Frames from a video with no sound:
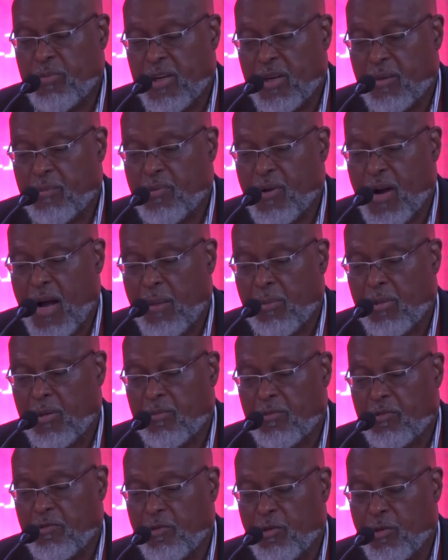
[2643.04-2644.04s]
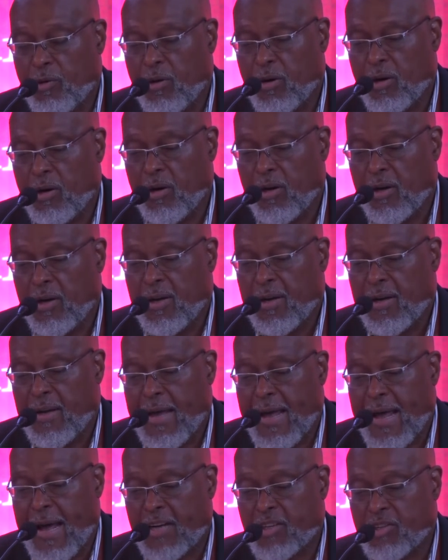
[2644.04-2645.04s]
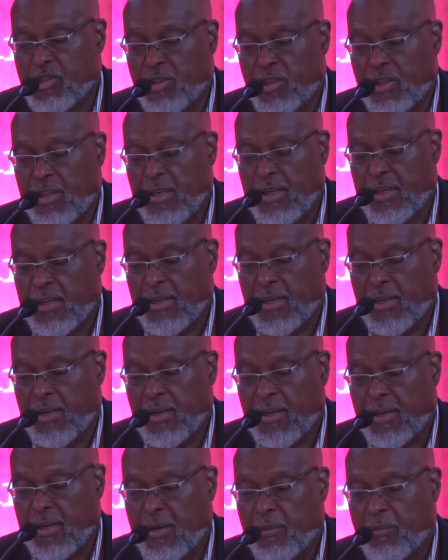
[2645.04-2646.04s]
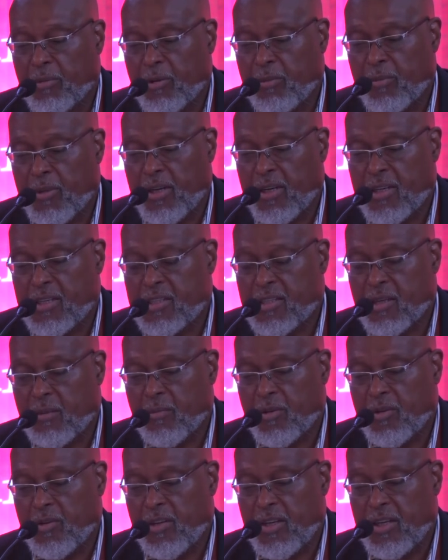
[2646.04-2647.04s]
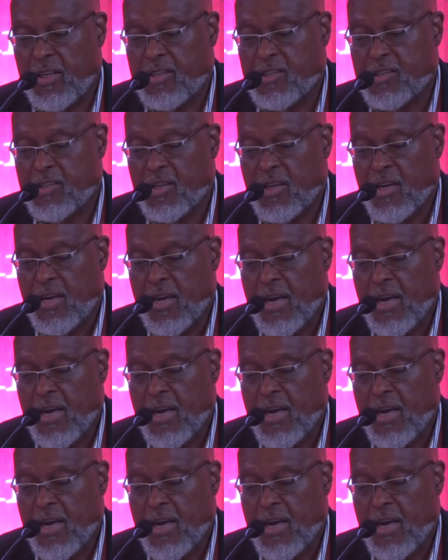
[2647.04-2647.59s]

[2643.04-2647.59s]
a problem for actually implementing some of these,